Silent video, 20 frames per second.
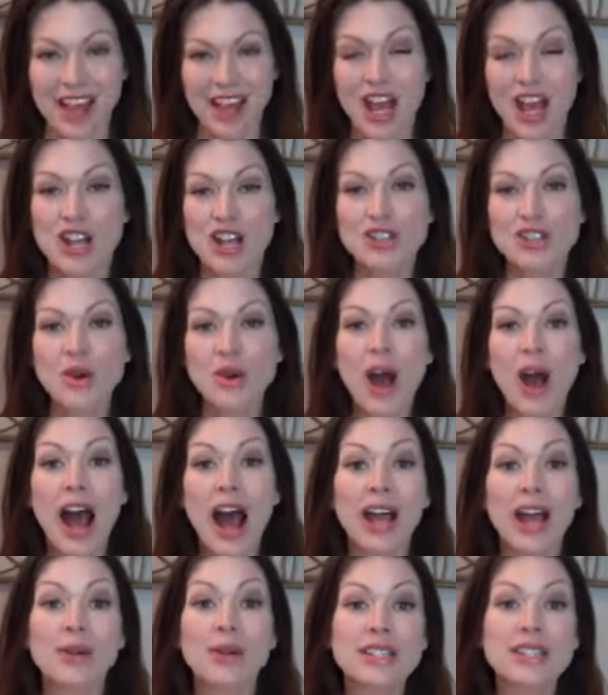So
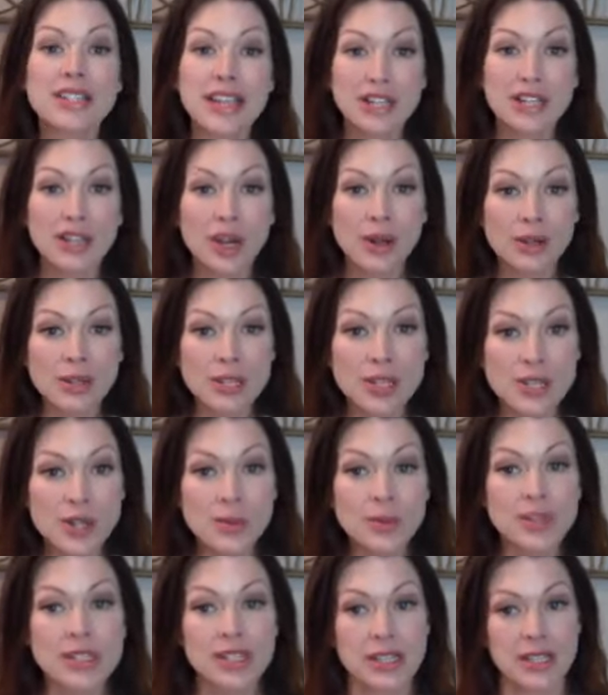I would say, notice your
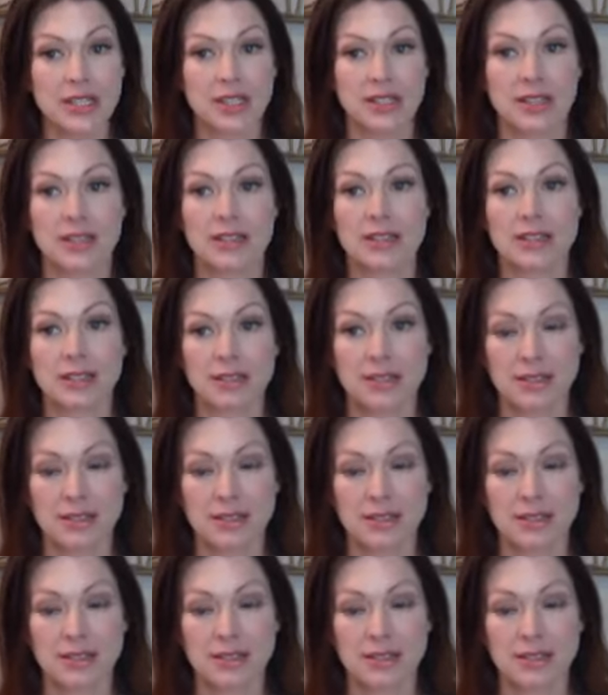resistance.